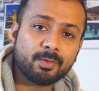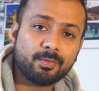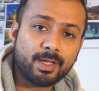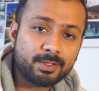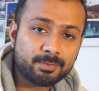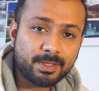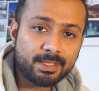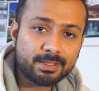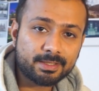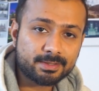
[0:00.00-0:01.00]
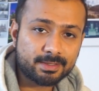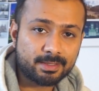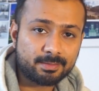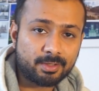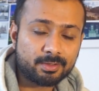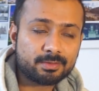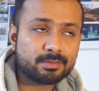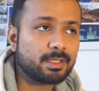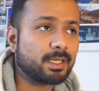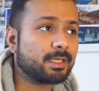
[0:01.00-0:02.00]
when you paid this amount
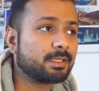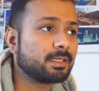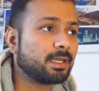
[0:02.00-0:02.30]
and